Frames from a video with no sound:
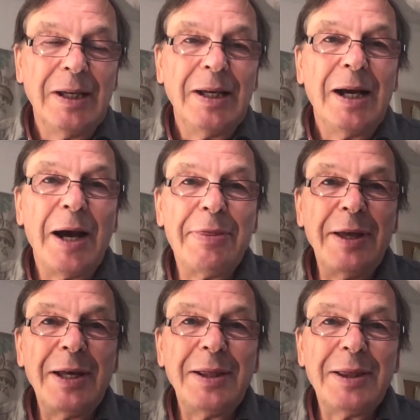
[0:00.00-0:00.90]
I
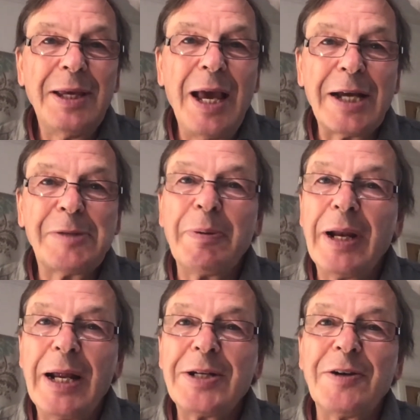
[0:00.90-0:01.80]
think the
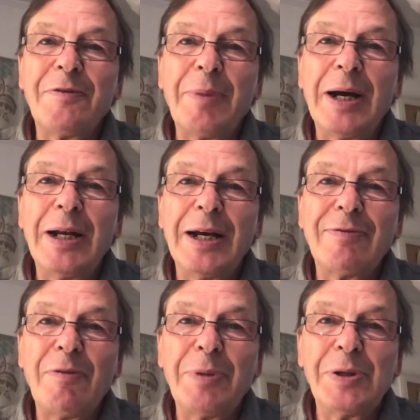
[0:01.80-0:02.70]
explanation of my love
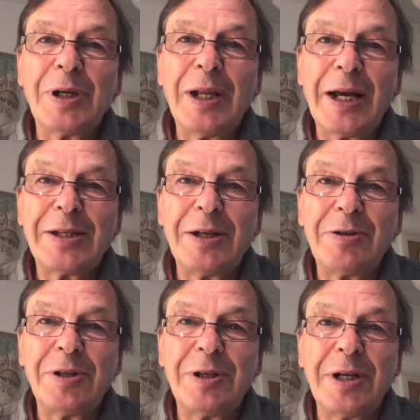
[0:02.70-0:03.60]
of musical
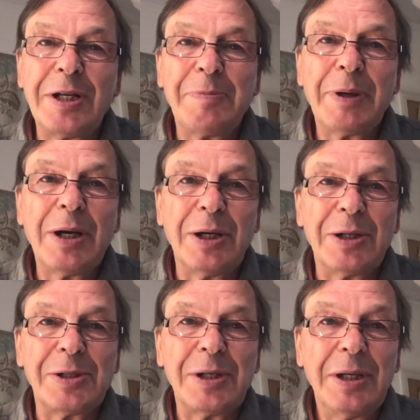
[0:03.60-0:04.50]
eccentricity is
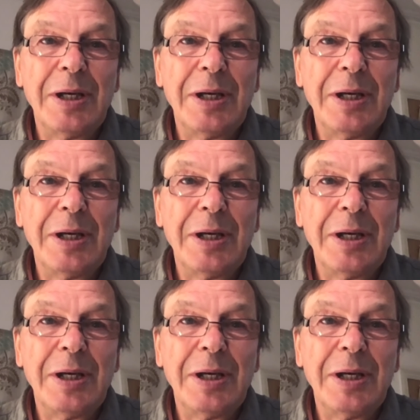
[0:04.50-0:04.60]
because